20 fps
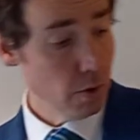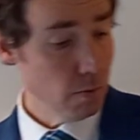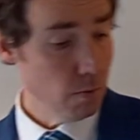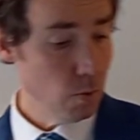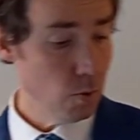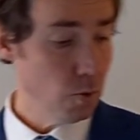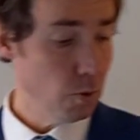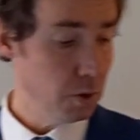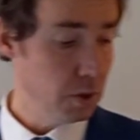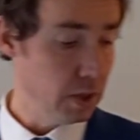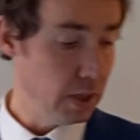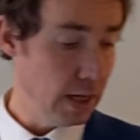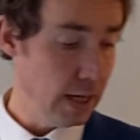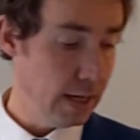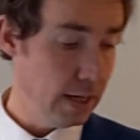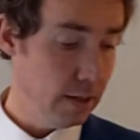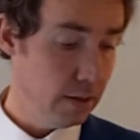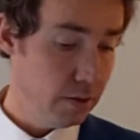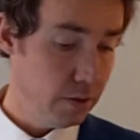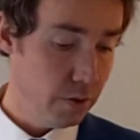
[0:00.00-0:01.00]
the water
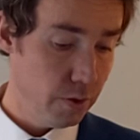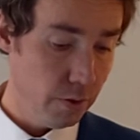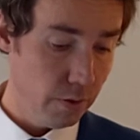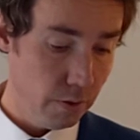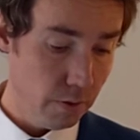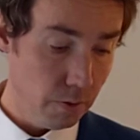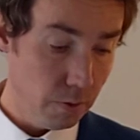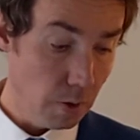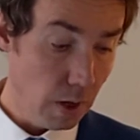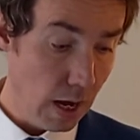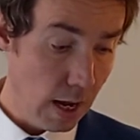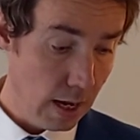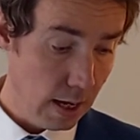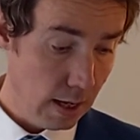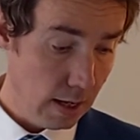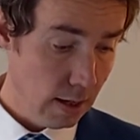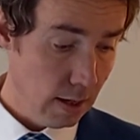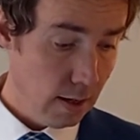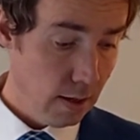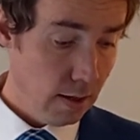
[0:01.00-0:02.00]
into
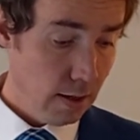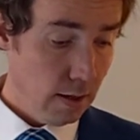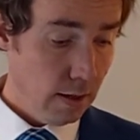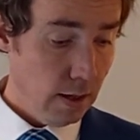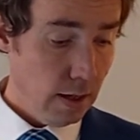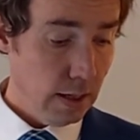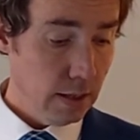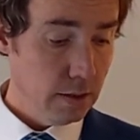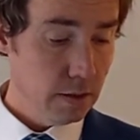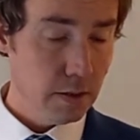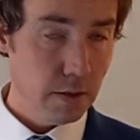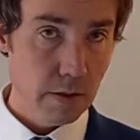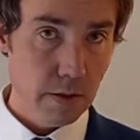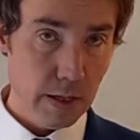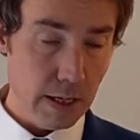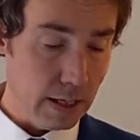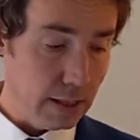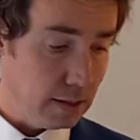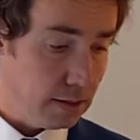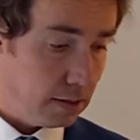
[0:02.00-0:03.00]

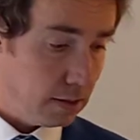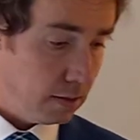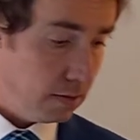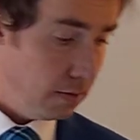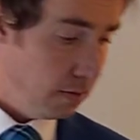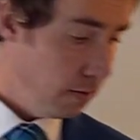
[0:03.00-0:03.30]
this.